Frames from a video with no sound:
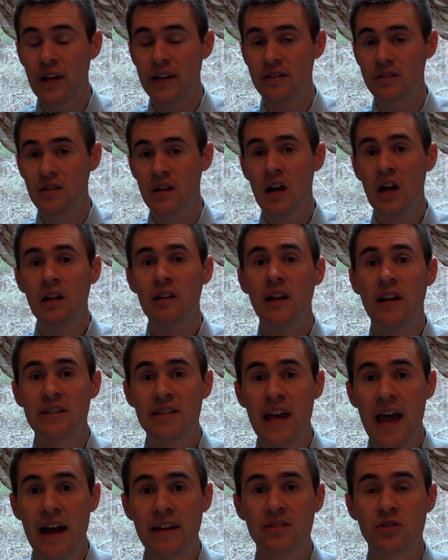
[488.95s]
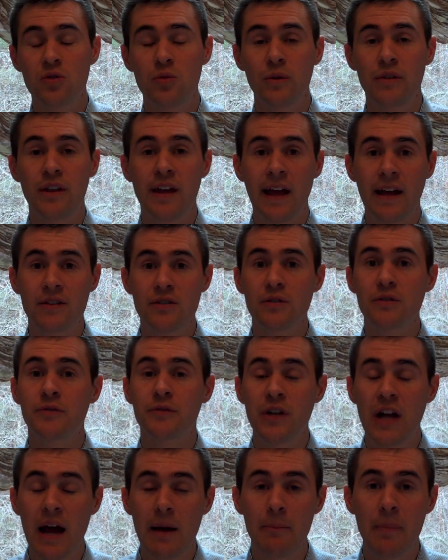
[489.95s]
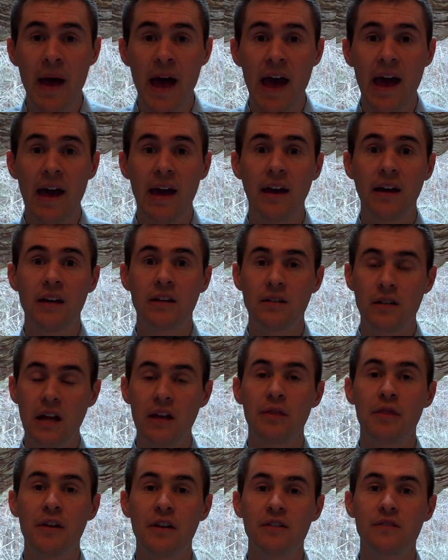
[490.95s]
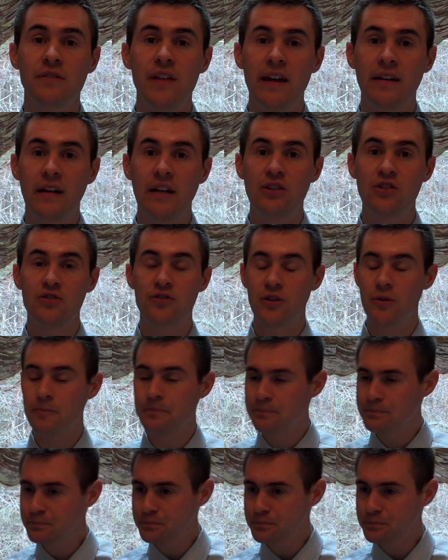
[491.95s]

That's less hassle with cancels for non-pay and things of that nature. So